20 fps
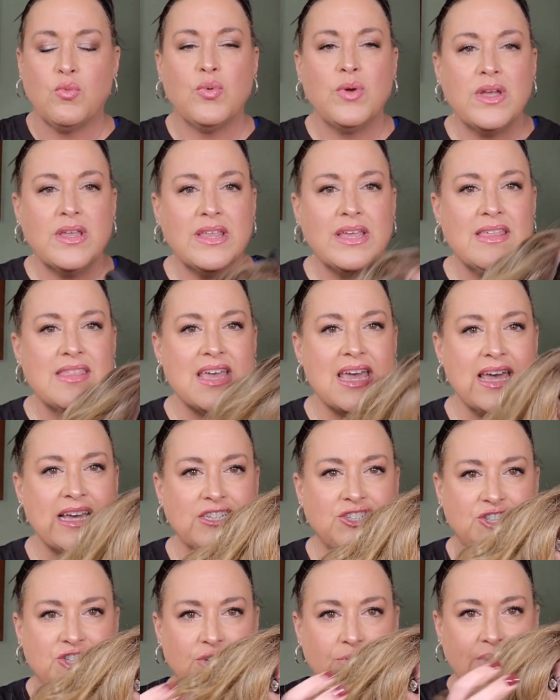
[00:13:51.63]
Really the
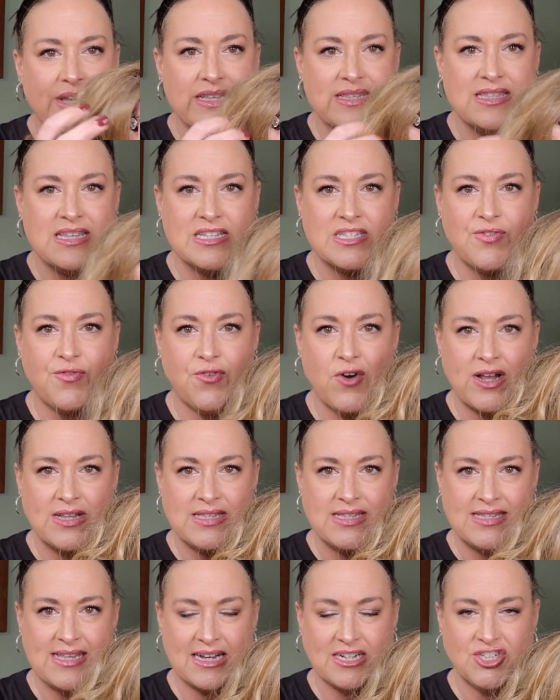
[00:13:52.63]
issue is this
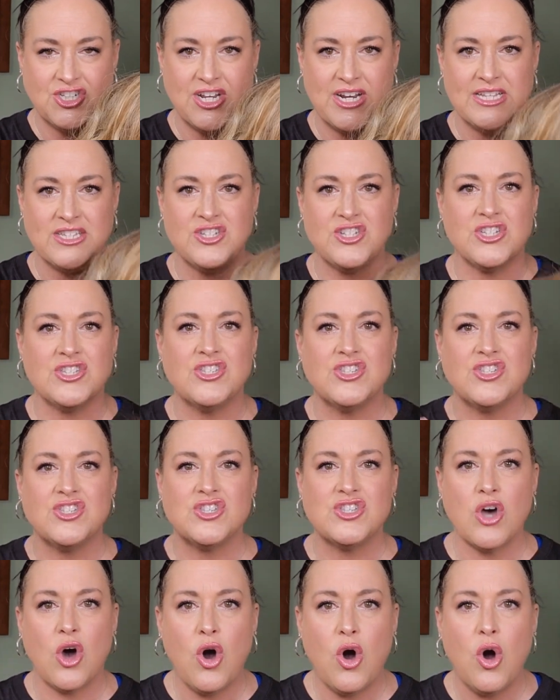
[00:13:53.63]
front section. It's
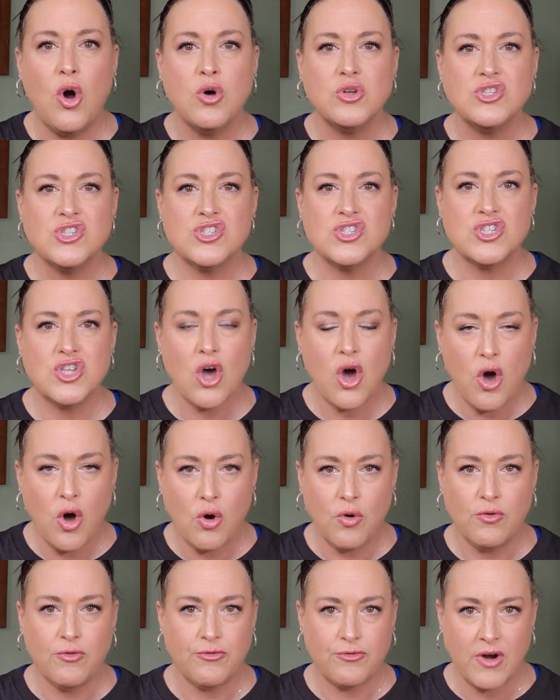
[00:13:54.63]
just so,
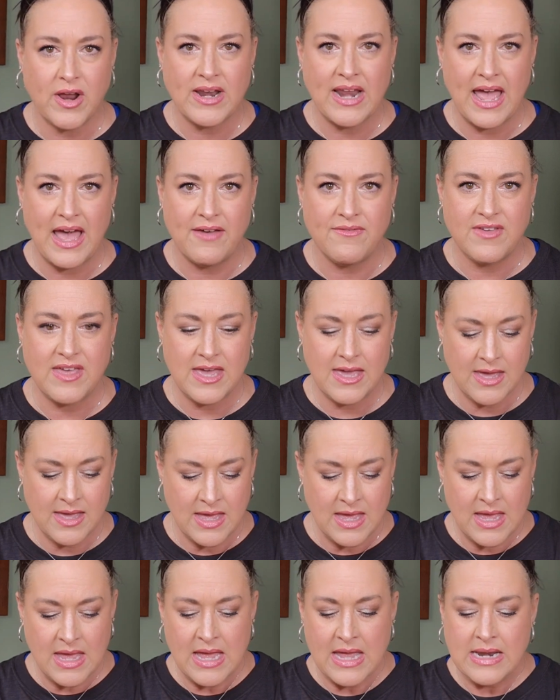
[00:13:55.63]
so front
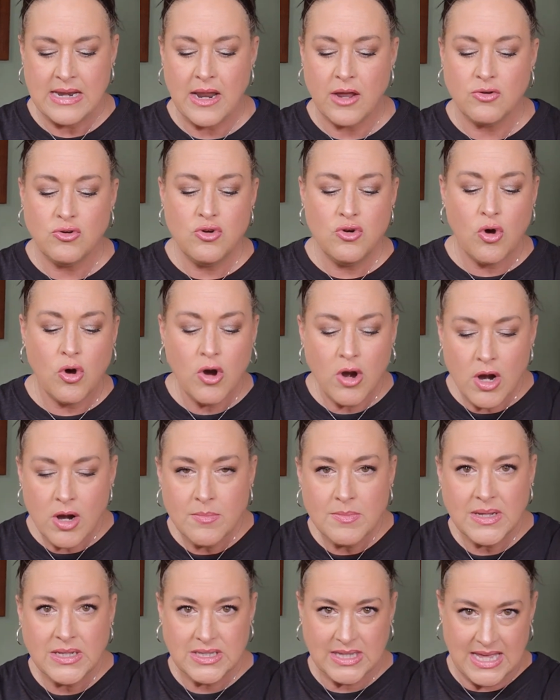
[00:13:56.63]
heavy. Now
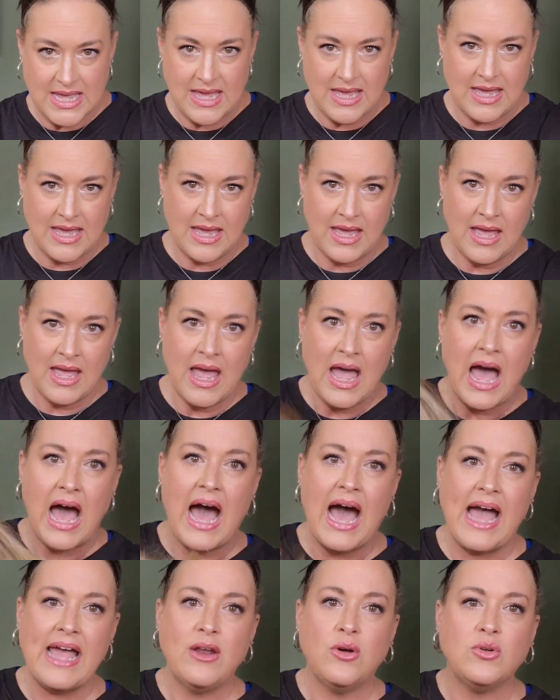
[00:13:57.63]
normally,
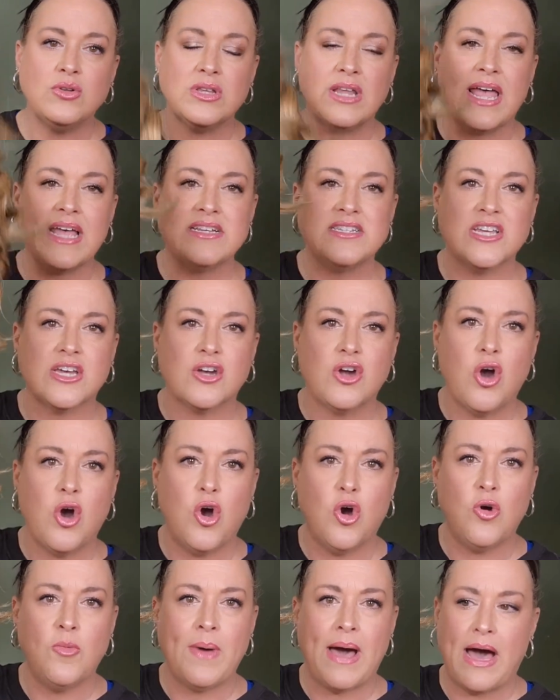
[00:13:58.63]
I don't like to
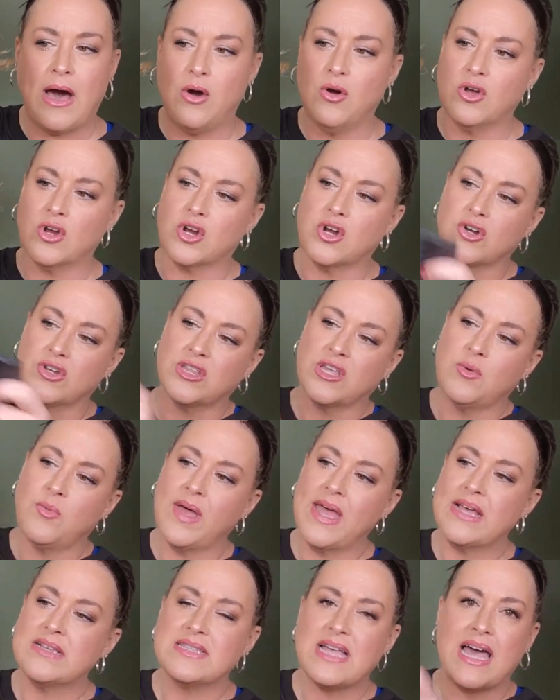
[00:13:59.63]
comb out curly
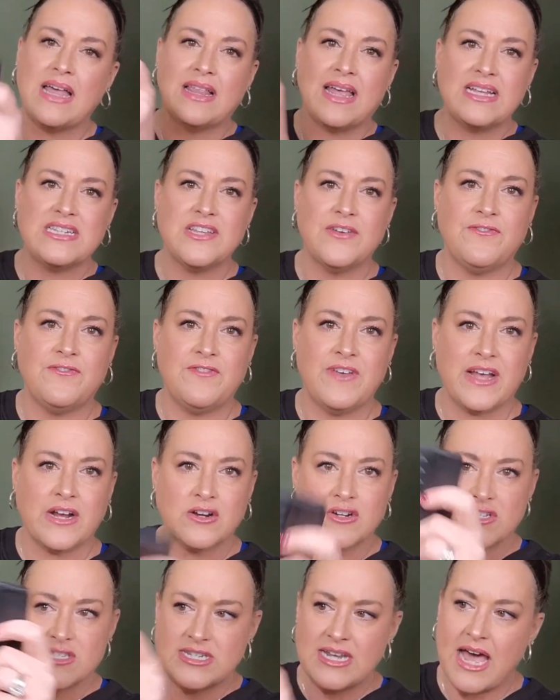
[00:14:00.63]
wigs. I to
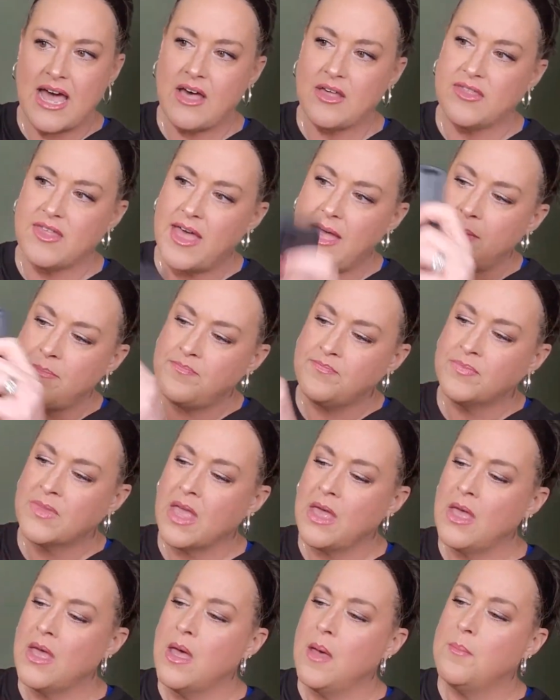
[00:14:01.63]
finger style them.
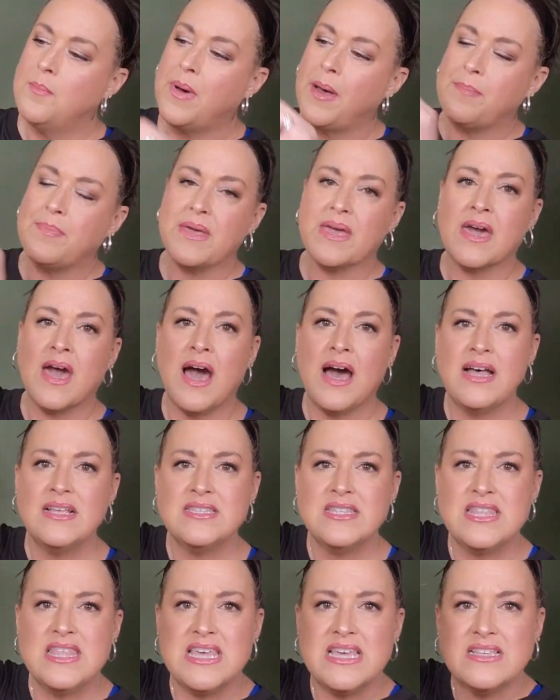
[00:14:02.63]
But
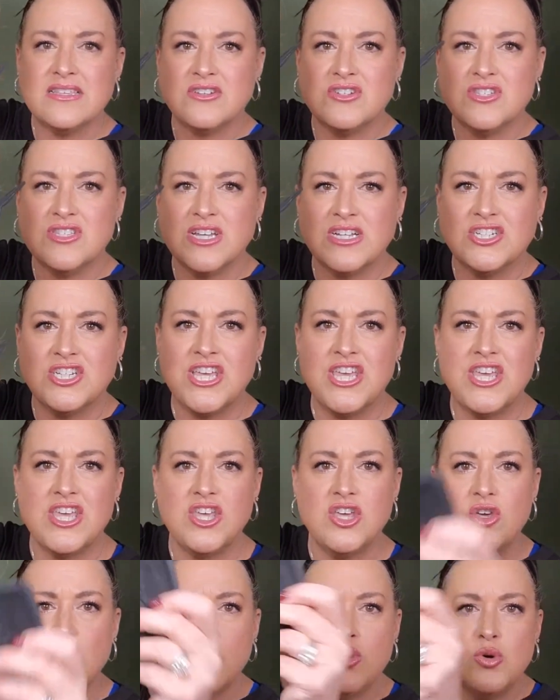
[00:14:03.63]
because these are such
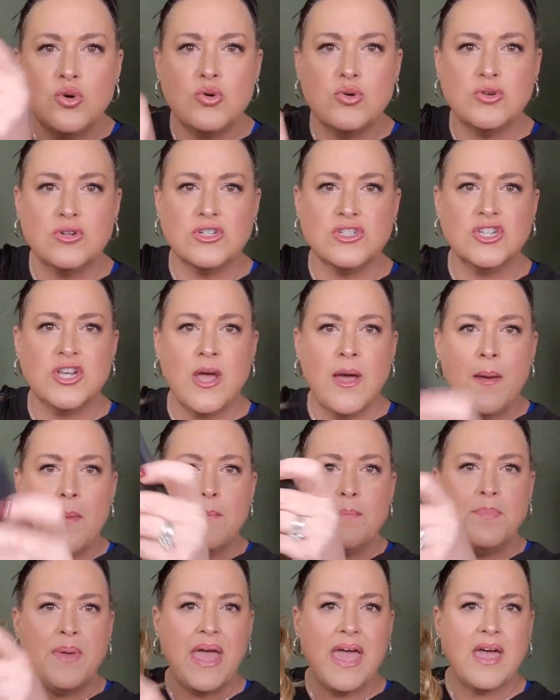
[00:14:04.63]
huge
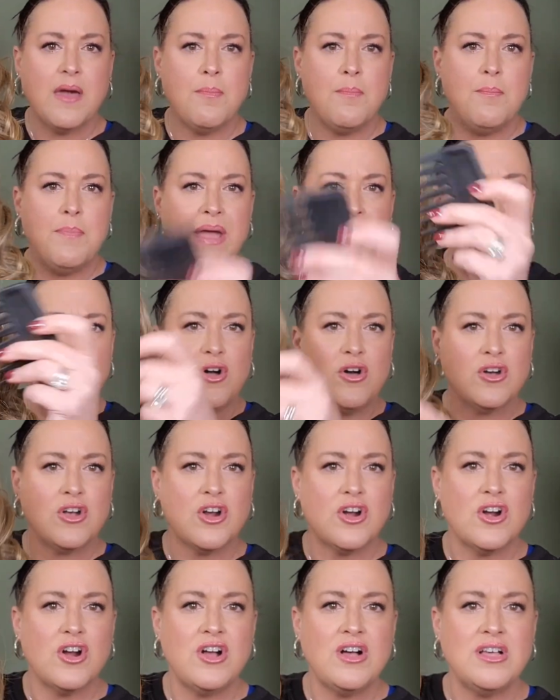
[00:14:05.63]
big
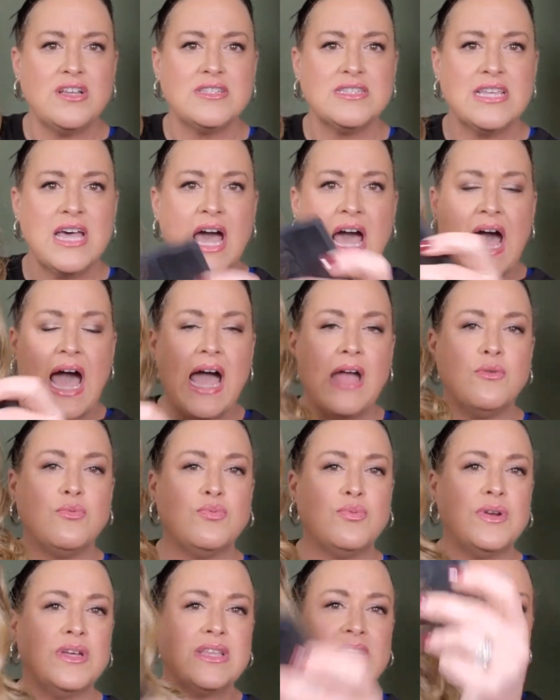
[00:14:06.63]
barrel curls, I
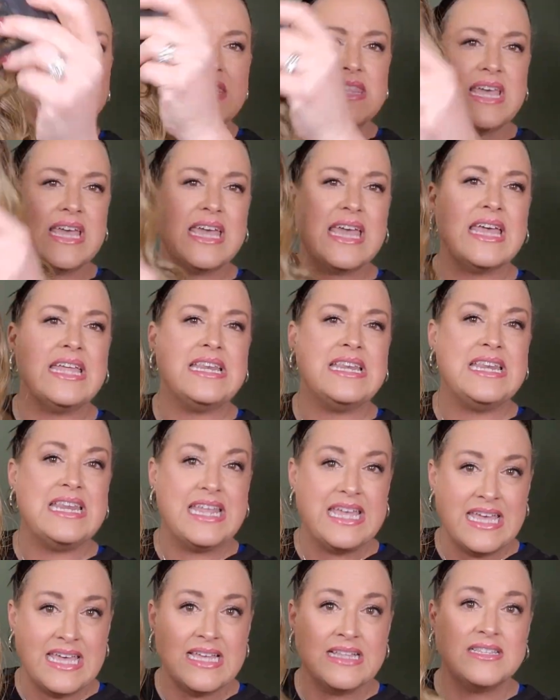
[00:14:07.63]
really think it
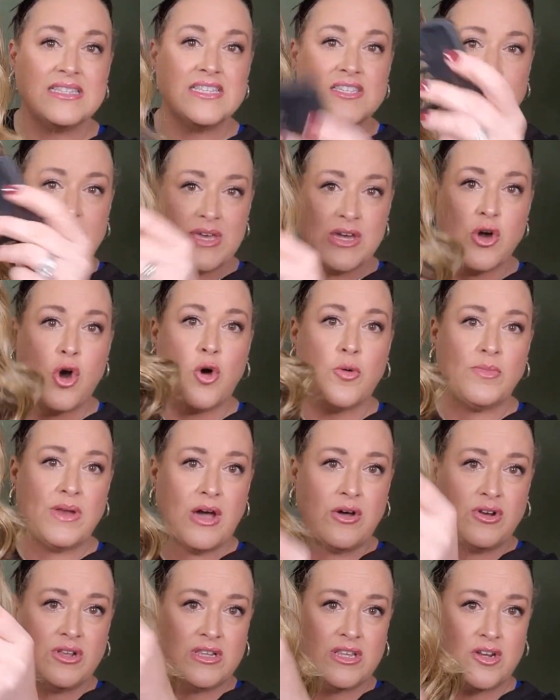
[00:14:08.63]
needs to be
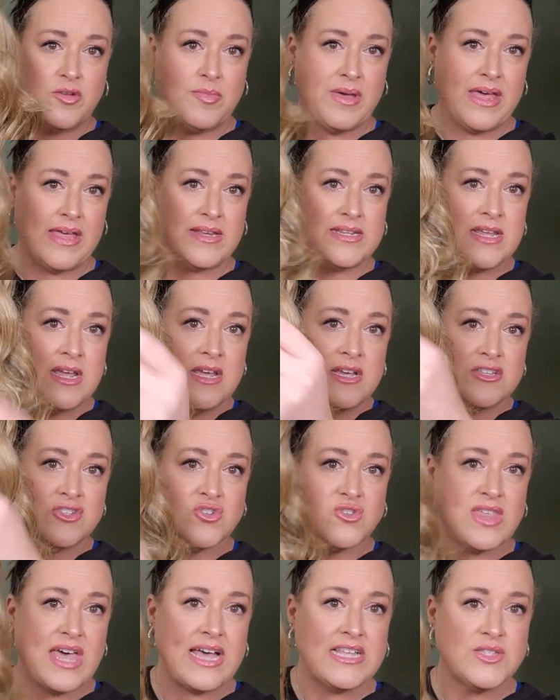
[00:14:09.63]
combed out a little bit.
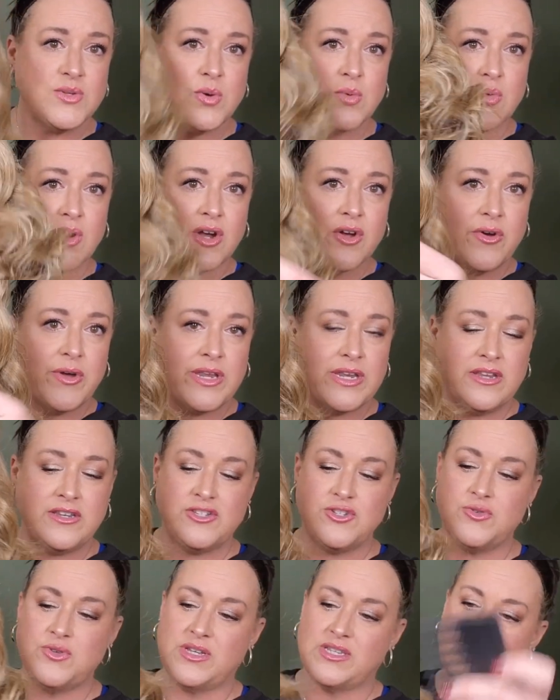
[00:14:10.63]
So that's what we're going
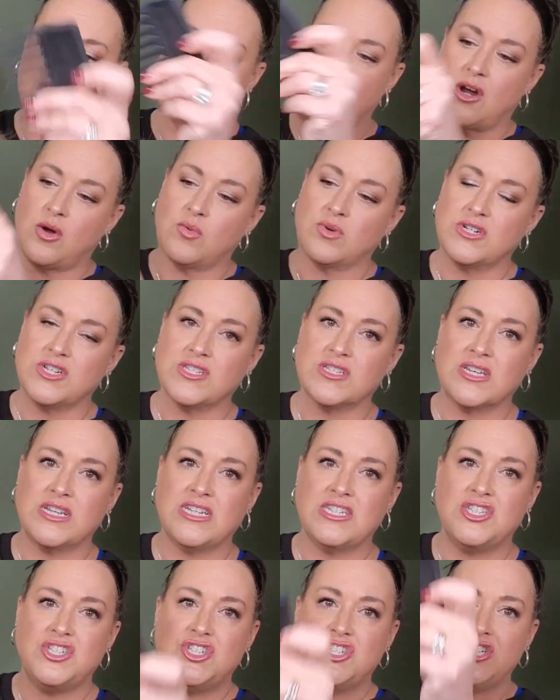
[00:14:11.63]
to do to start. We're just
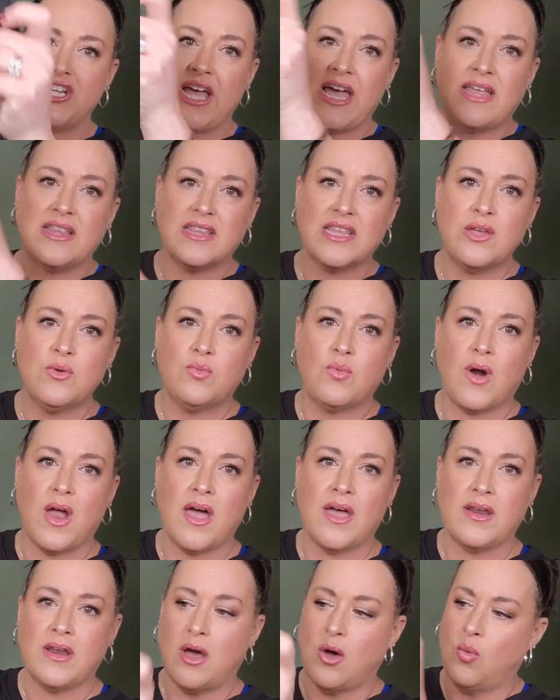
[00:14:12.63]
gonna gently
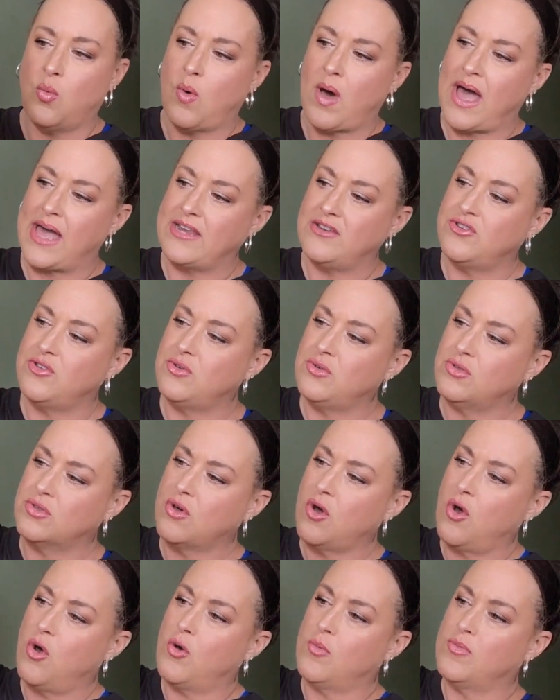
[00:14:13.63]
run a wide
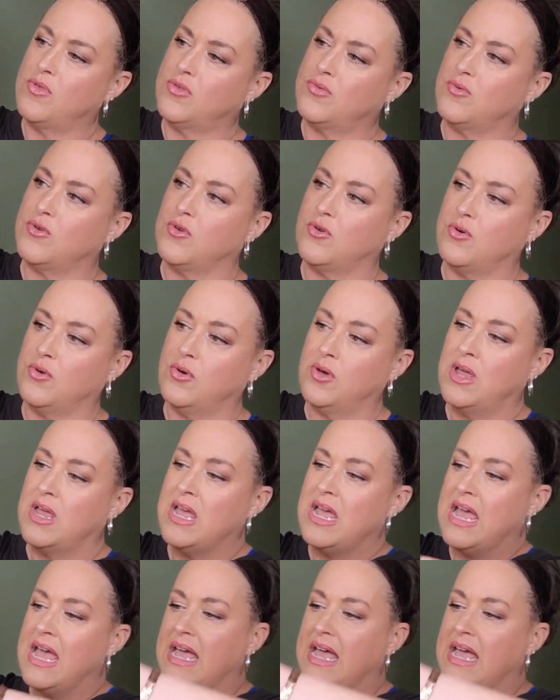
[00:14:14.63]
tooth comb through.